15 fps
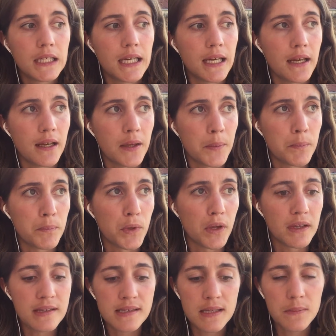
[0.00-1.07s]

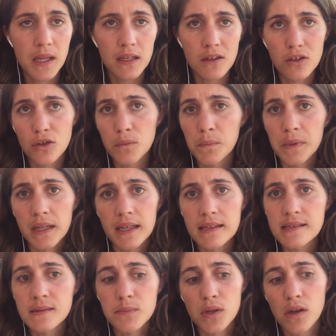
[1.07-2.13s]
Berlin seemed like a good
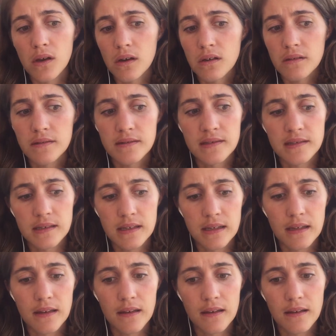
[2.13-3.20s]
place because
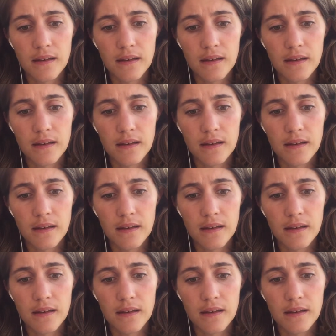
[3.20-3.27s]
it